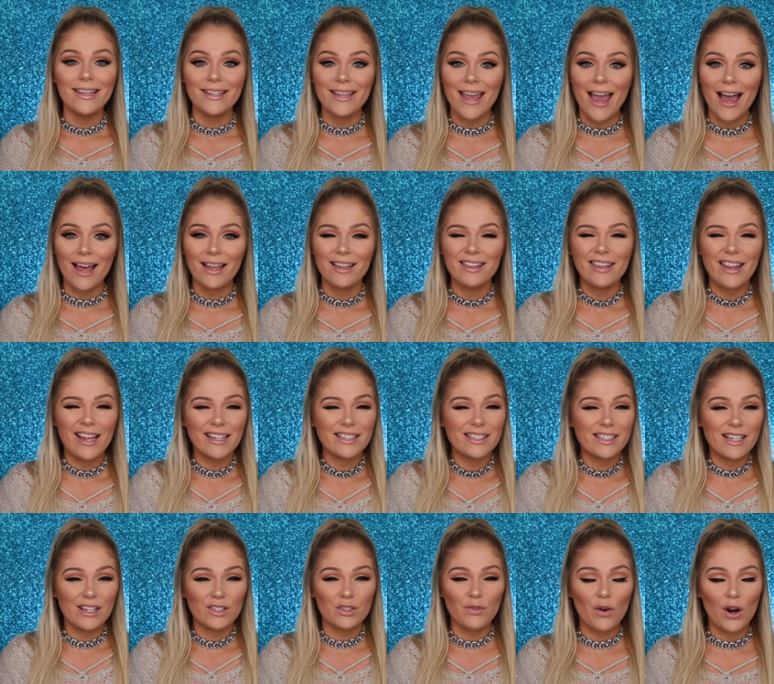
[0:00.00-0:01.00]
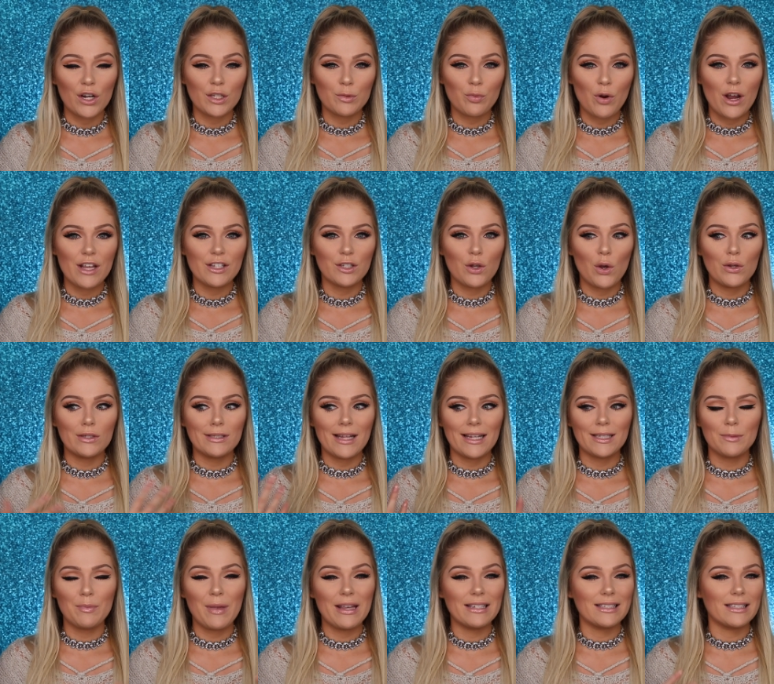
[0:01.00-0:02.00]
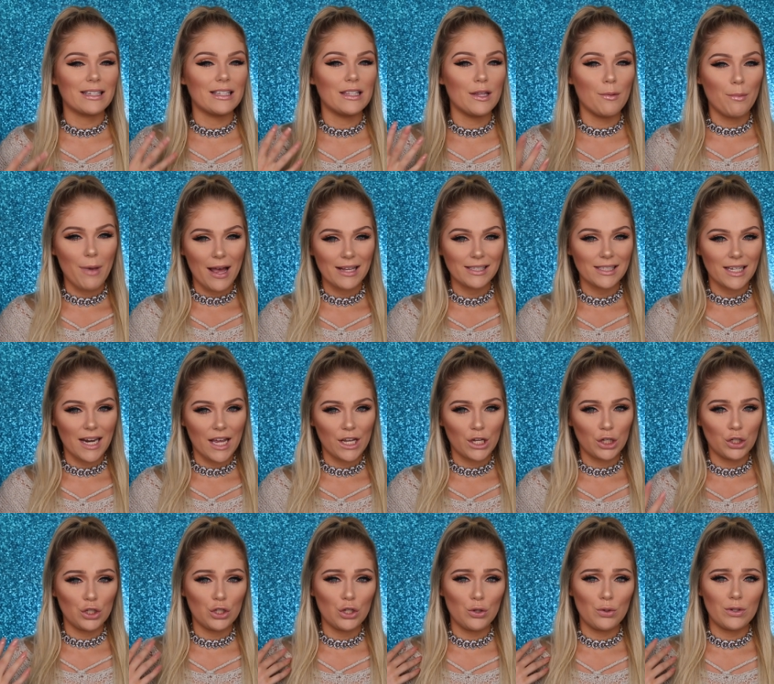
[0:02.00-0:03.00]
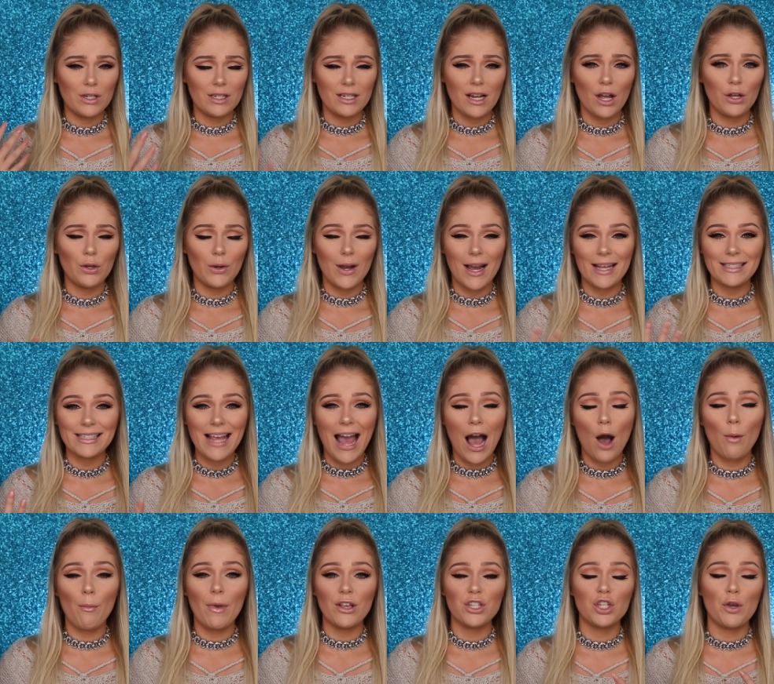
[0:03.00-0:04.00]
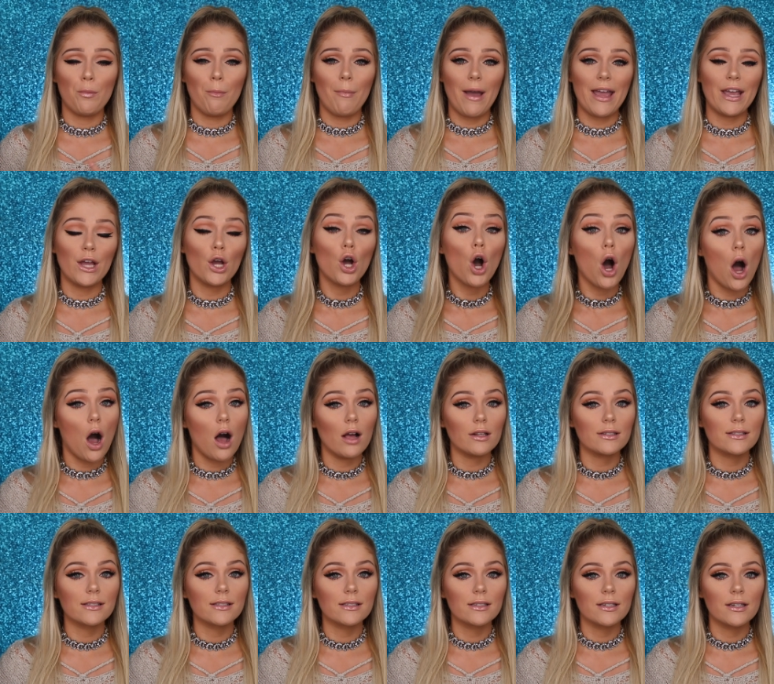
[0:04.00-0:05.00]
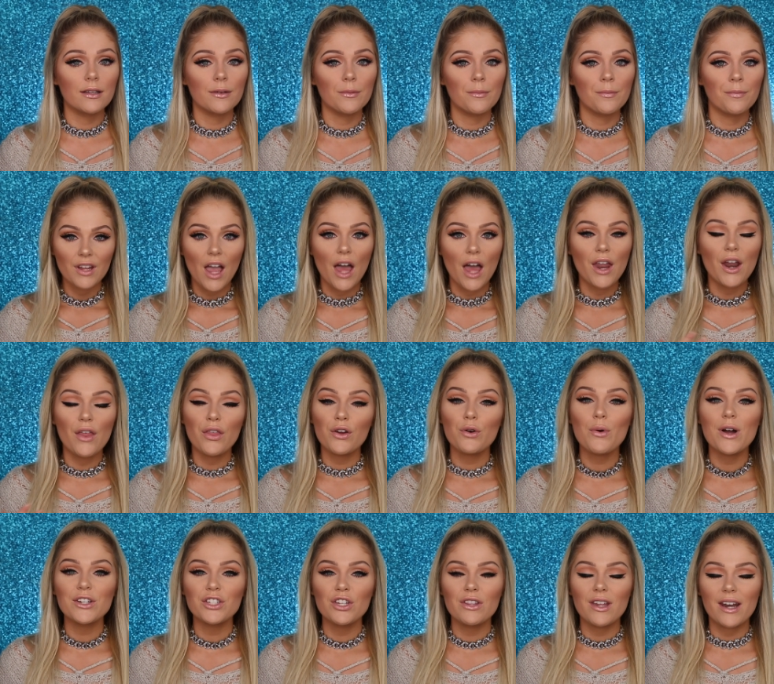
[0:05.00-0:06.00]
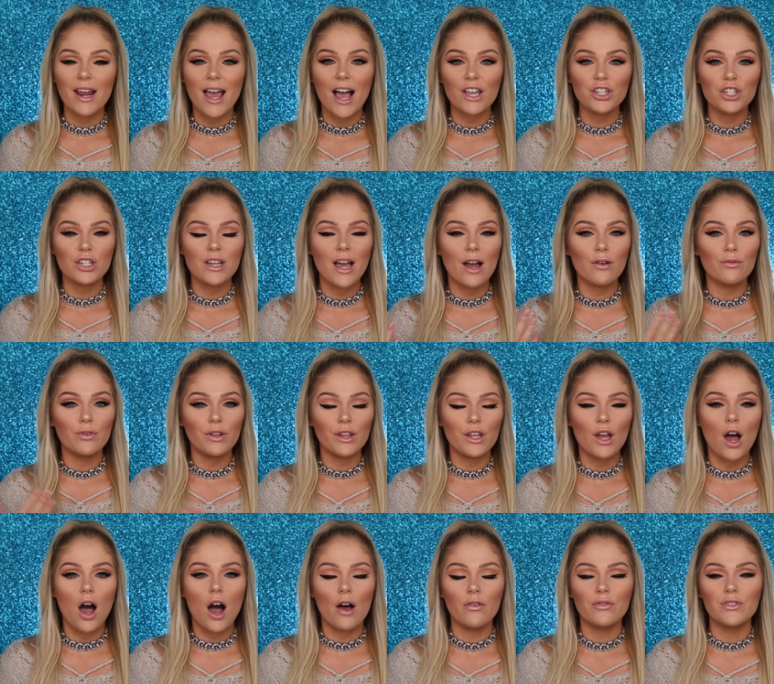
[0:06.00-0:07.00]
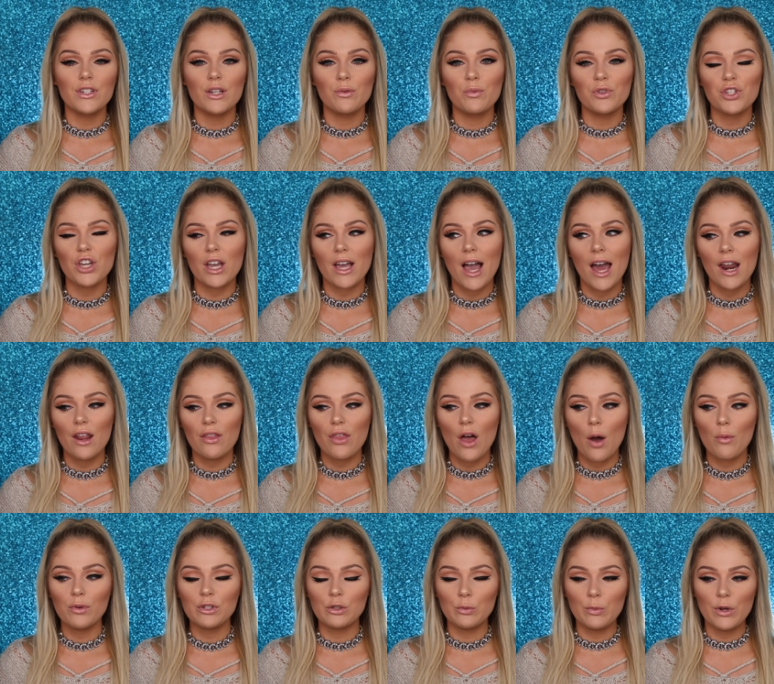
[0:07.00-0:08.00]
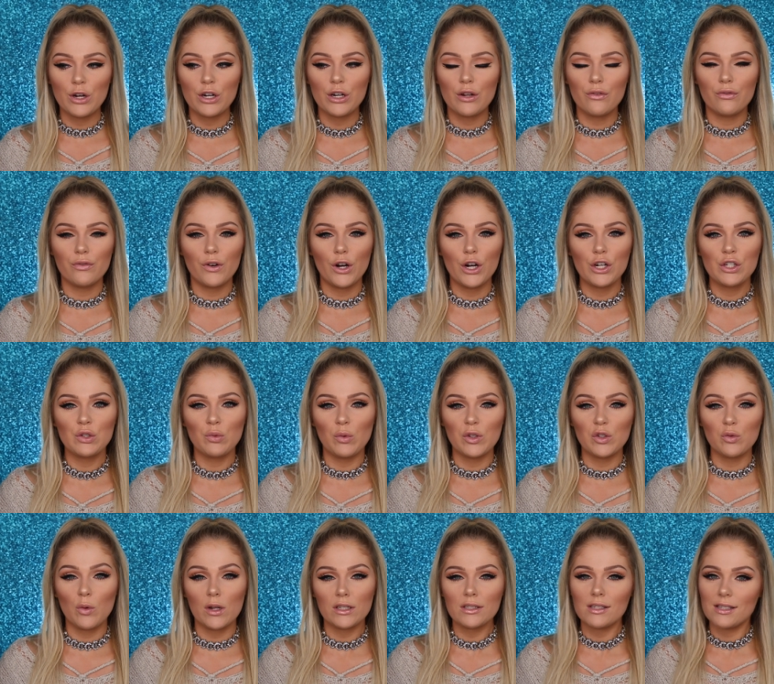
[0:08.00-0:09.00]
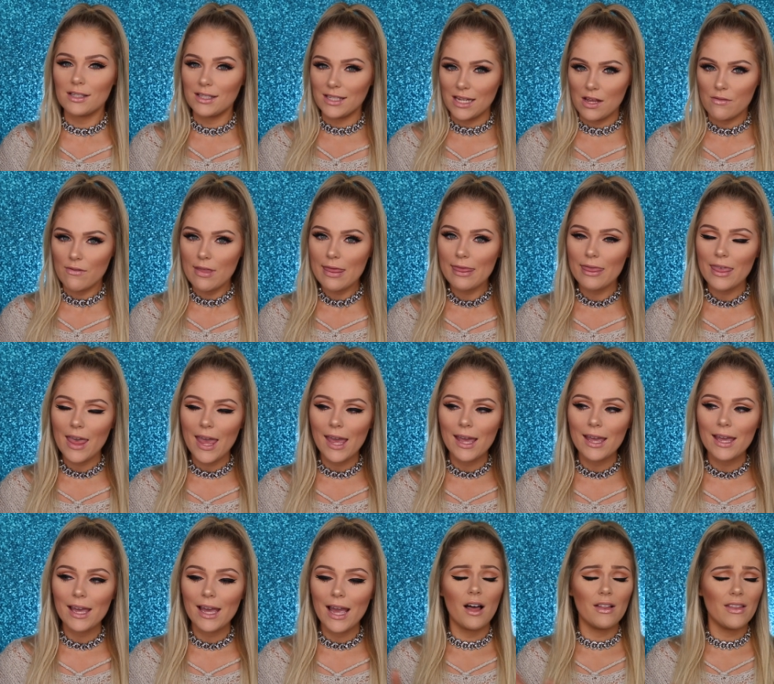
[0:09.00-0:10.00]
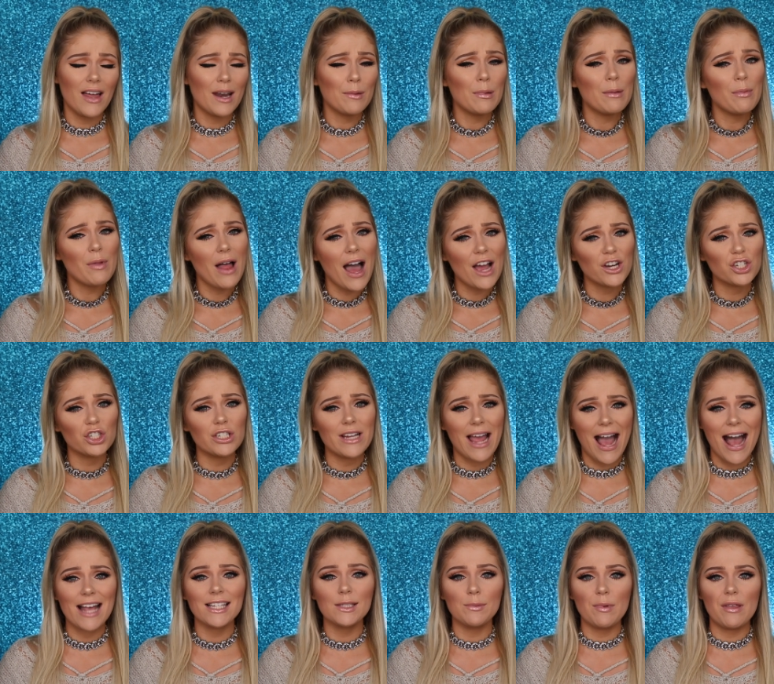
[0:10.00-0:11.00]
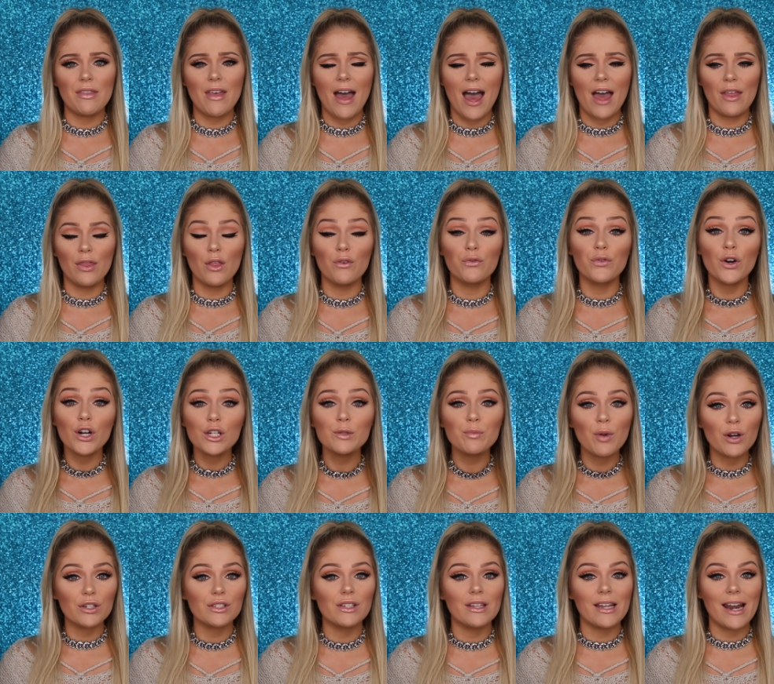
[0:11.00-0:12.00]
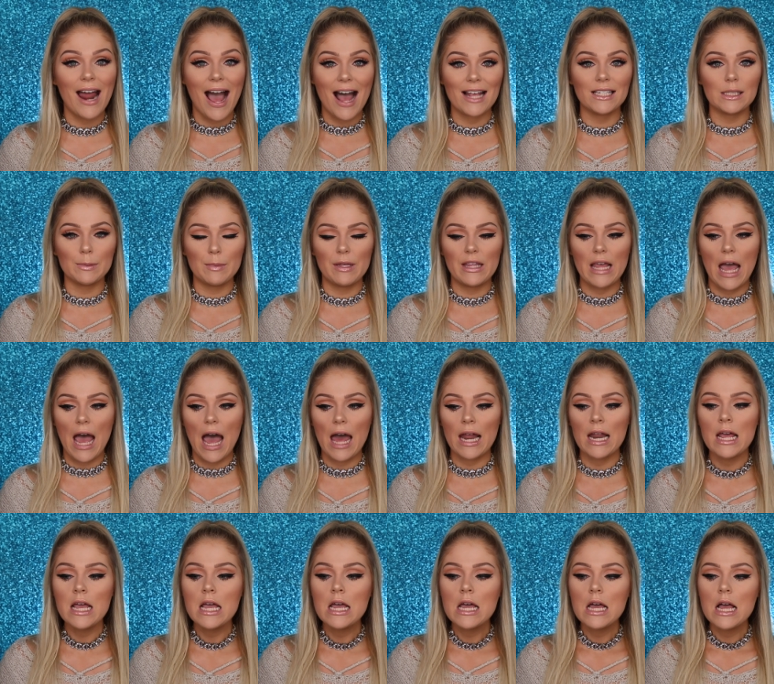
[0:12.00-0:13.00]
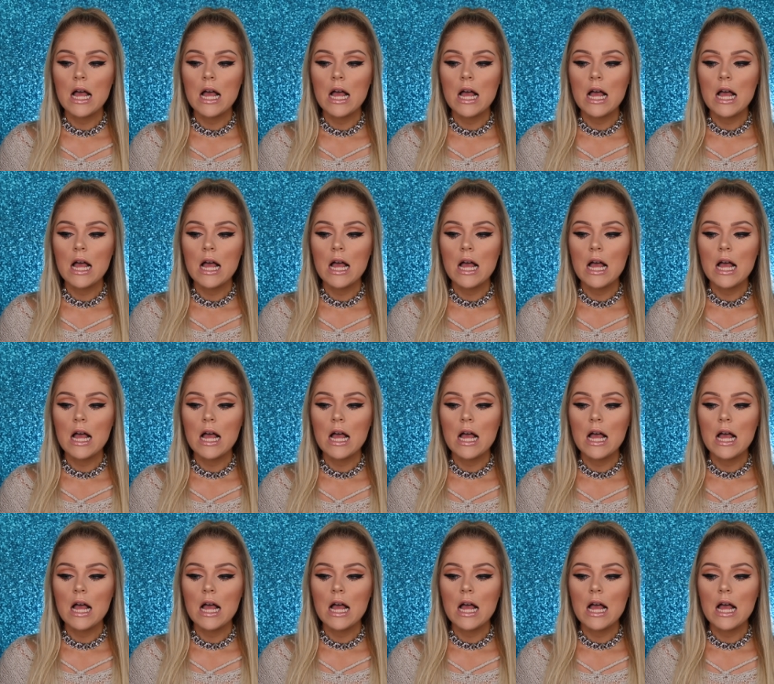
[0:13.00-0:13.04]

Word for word: yeah, that's as far as price goes, that's basically the best that I can do to tell you guys how much it might cost. Another question that I actually got really often, which I kind of thought was weird at first, was what does Steven think? A lot of people actually asked me that, and the first person that asked me that